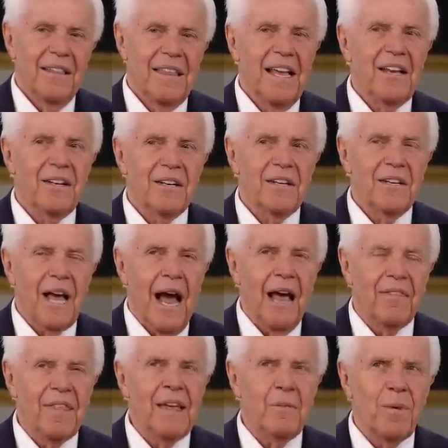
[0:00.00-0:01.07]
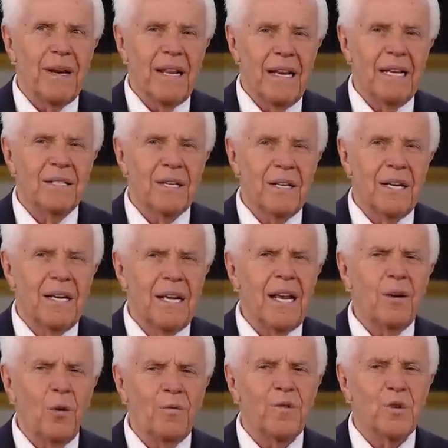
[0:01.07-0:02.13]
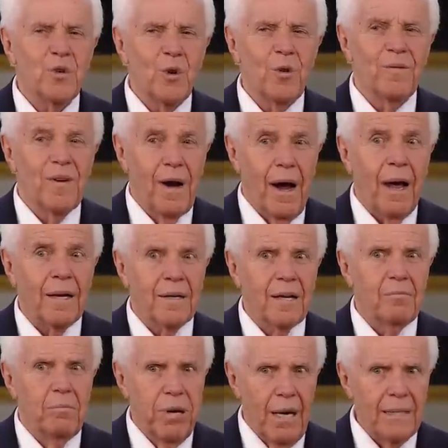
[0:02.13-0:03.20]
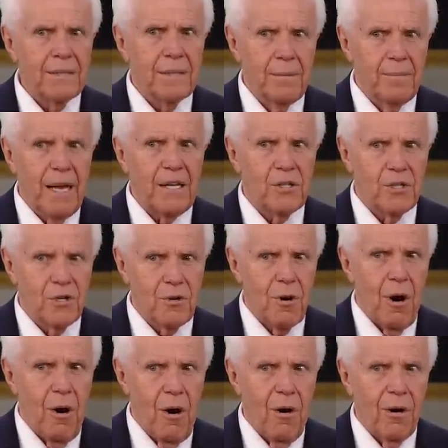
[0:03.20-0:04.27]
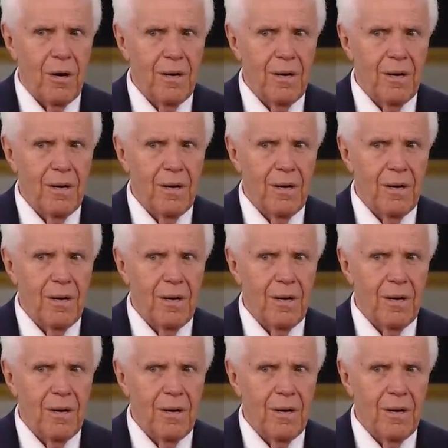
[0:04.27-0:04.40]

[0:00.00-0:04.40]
they, I think what it is, he didn't know for sure if God could bless him that strong.